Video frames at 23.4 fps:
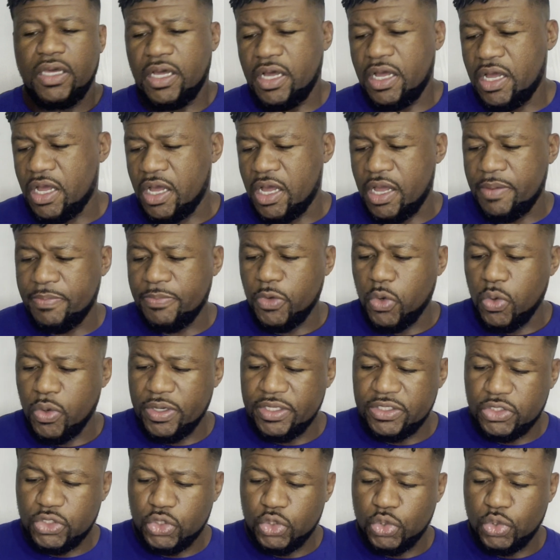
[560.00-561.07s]
I'm
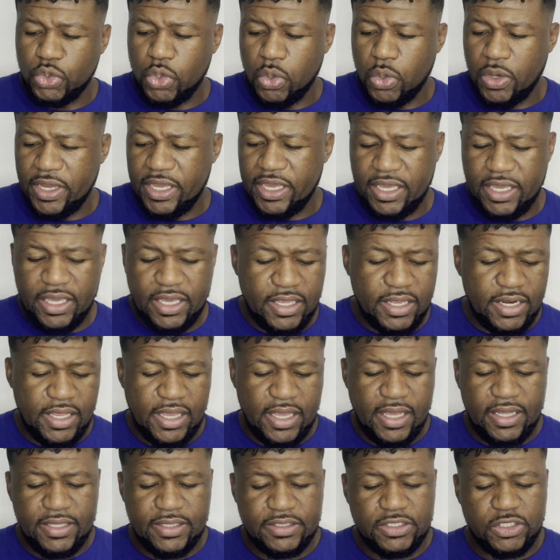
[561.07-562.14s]
going to go ahead
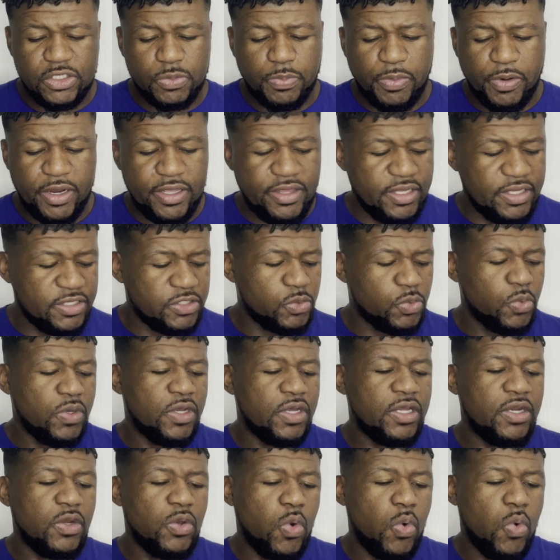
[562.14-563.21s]
and spray this
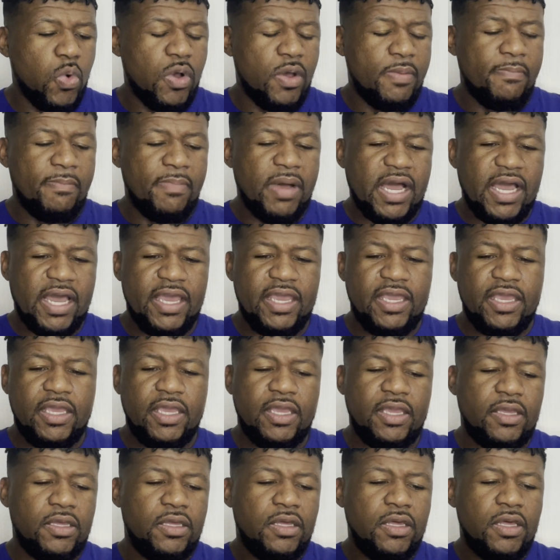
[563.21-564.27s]
one on my
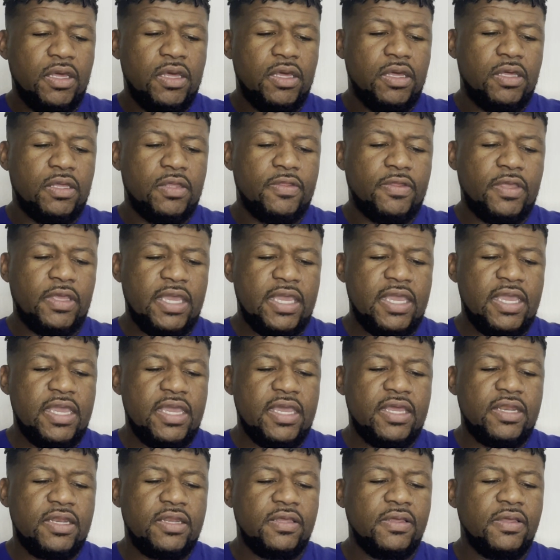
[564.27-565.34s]

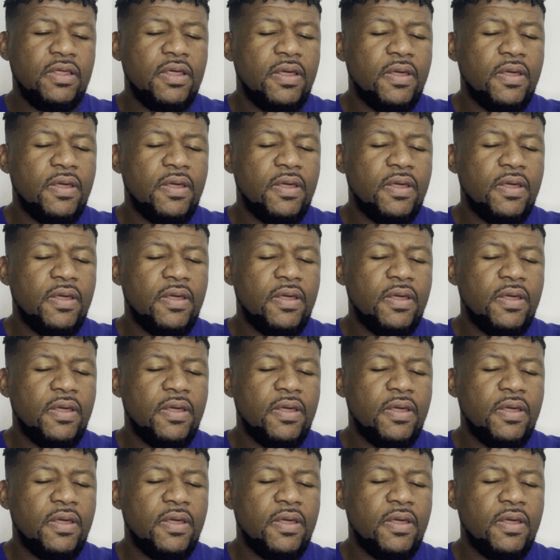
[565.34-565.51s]
hand.